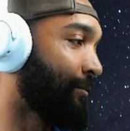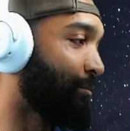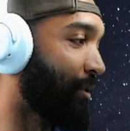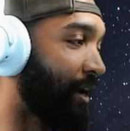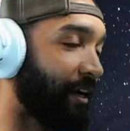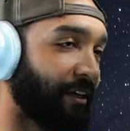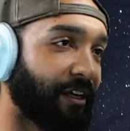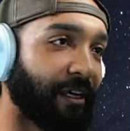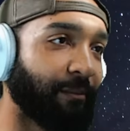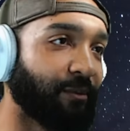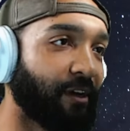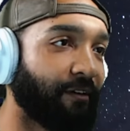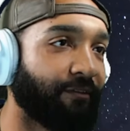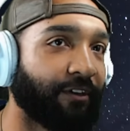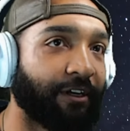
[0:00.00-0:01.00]
buying games
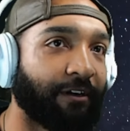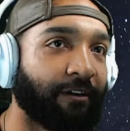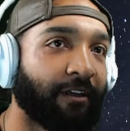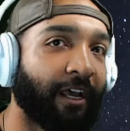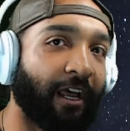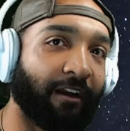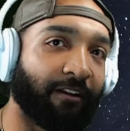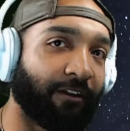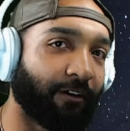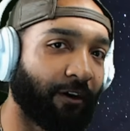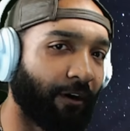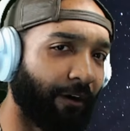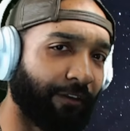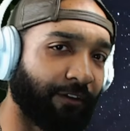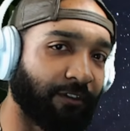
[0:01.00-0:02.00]
off there. And there
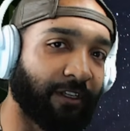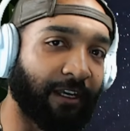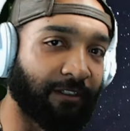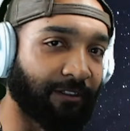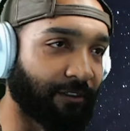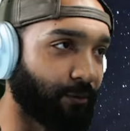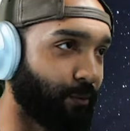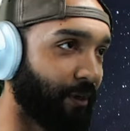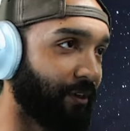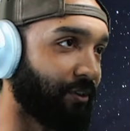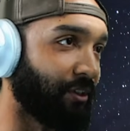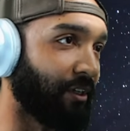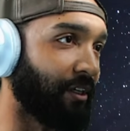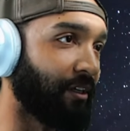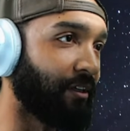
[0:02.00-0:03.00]
are other sites as well.
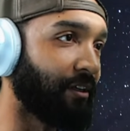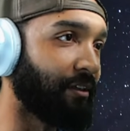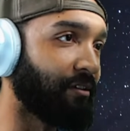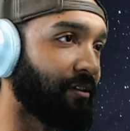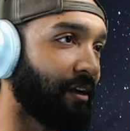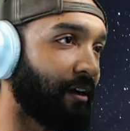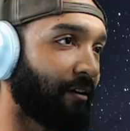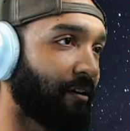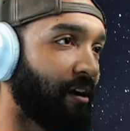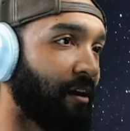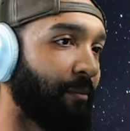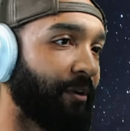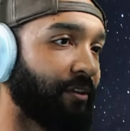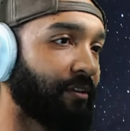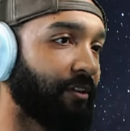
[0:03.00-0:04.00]

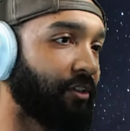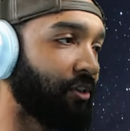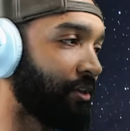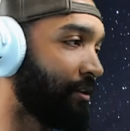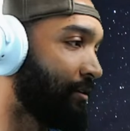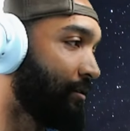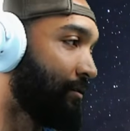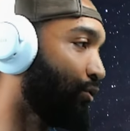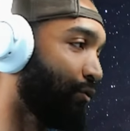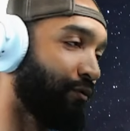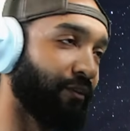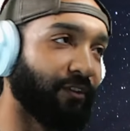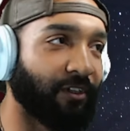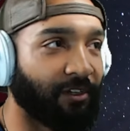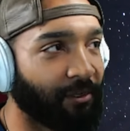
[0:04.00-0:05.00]
cdkeys.com is legit. Proof
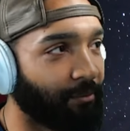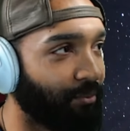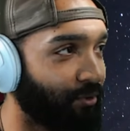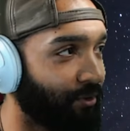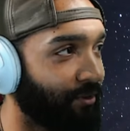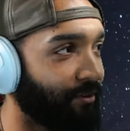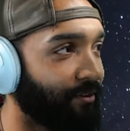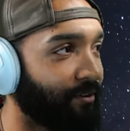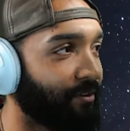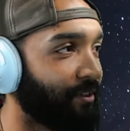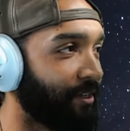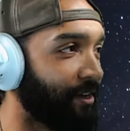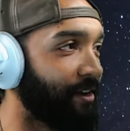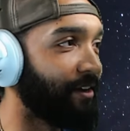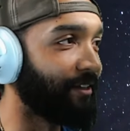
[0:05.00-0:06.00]
is in the pudding.
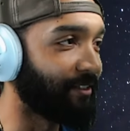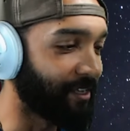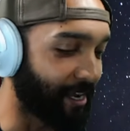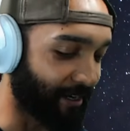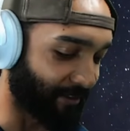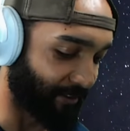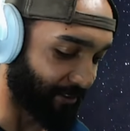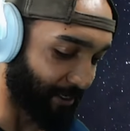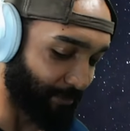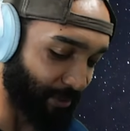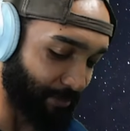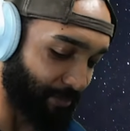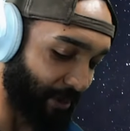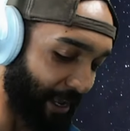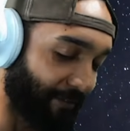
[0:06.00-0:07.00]
Yeah, exactly. Some
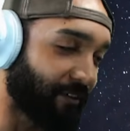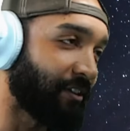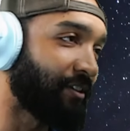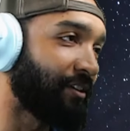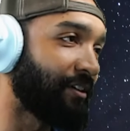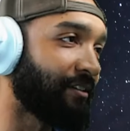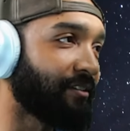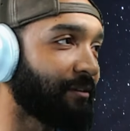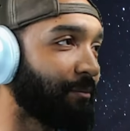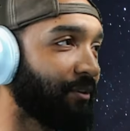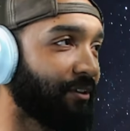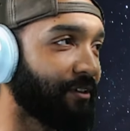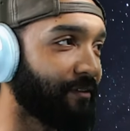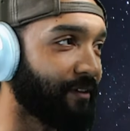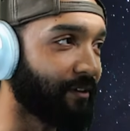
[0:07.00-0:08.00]
people have to see it to
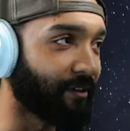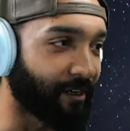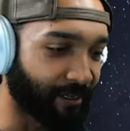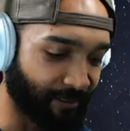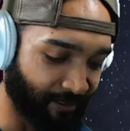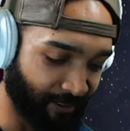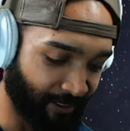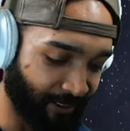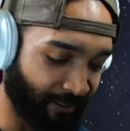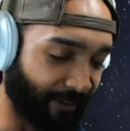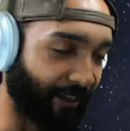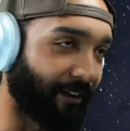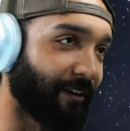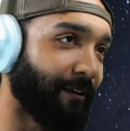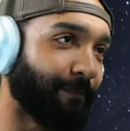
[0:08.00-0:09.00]
believe it, right?
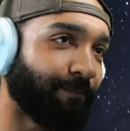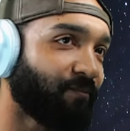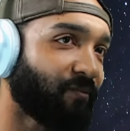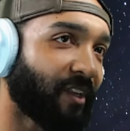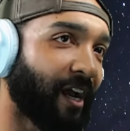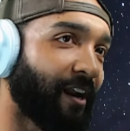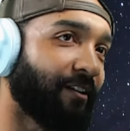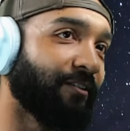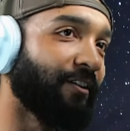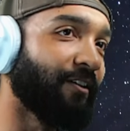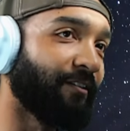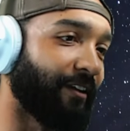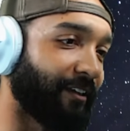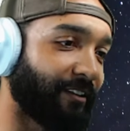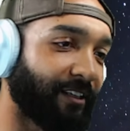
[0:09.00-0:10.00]
Like, I don't
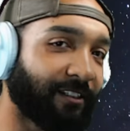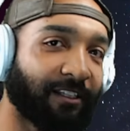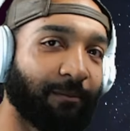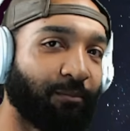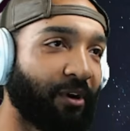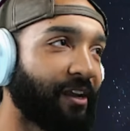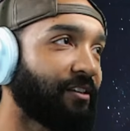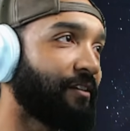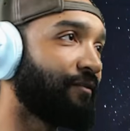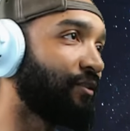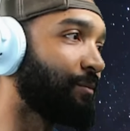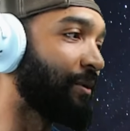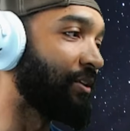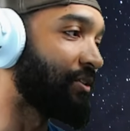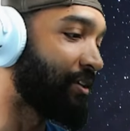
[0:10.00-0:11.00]
know, like that's impressive
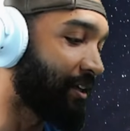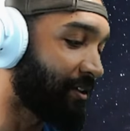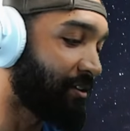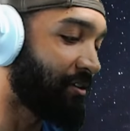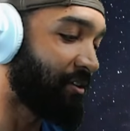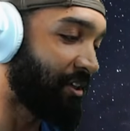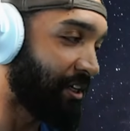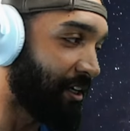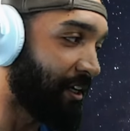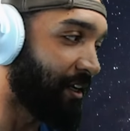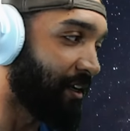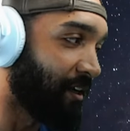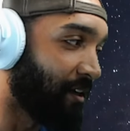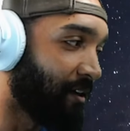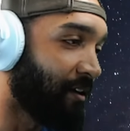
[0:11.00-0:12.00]
to me.
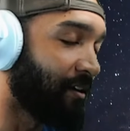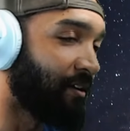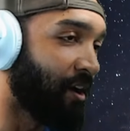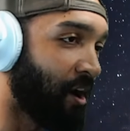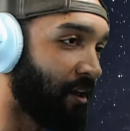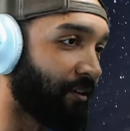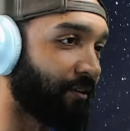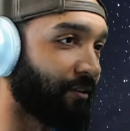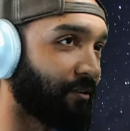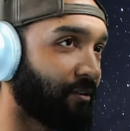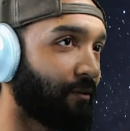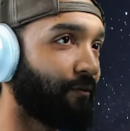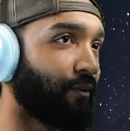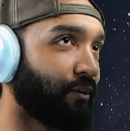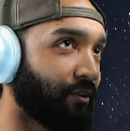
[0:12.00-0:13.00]

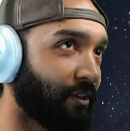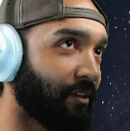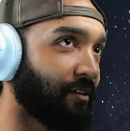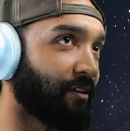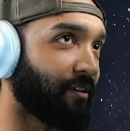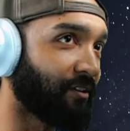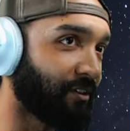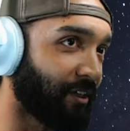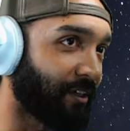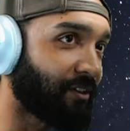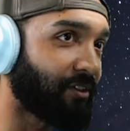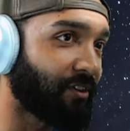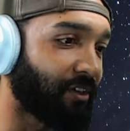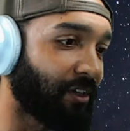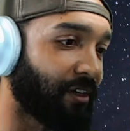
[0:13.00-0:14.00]
$16 versus
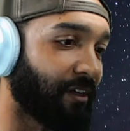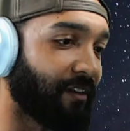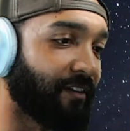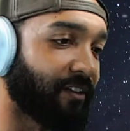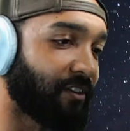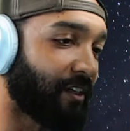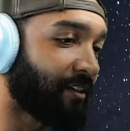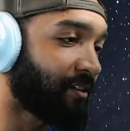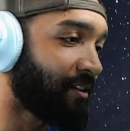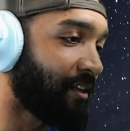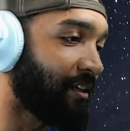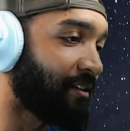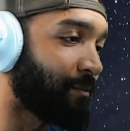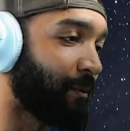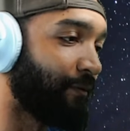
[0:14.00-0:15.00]
60, and the
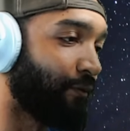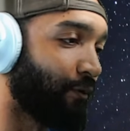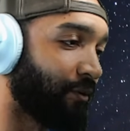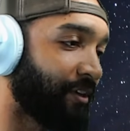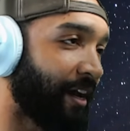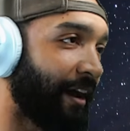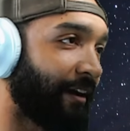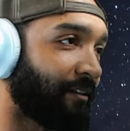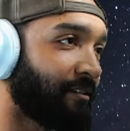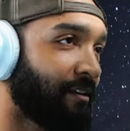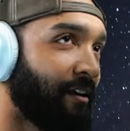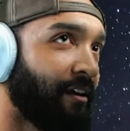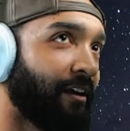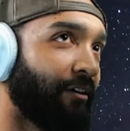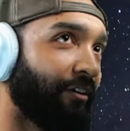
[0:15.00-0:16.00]
60 is before tax.
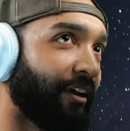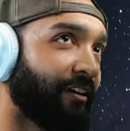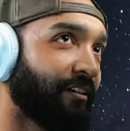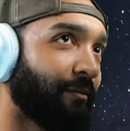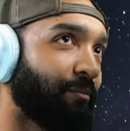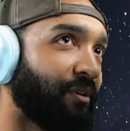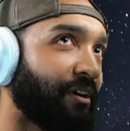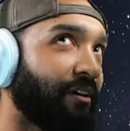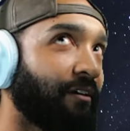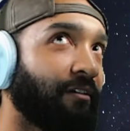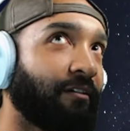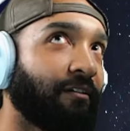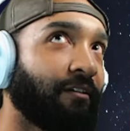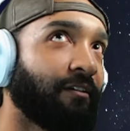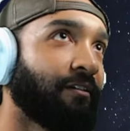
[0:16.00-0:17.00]
It would end up
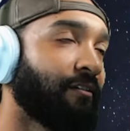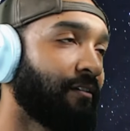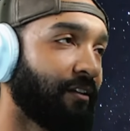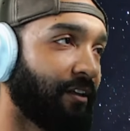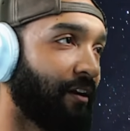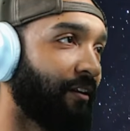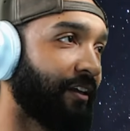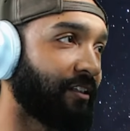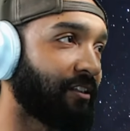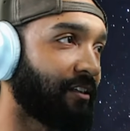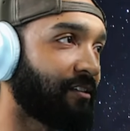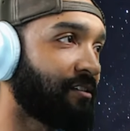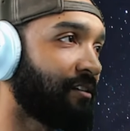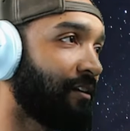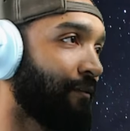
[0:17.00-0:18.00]
being, you know, like
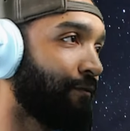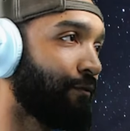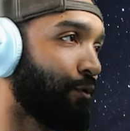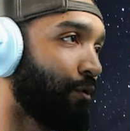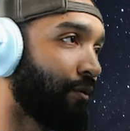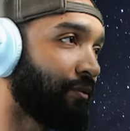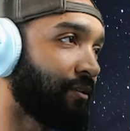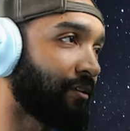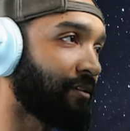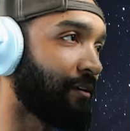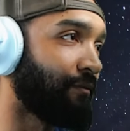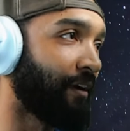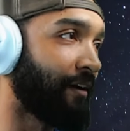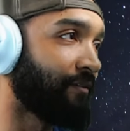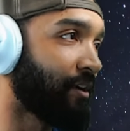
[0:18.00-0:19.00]

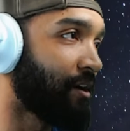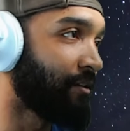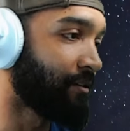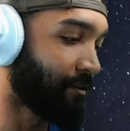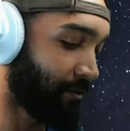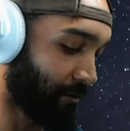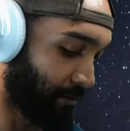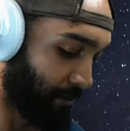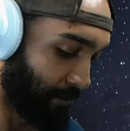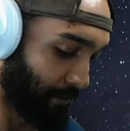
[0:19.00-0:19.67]
$65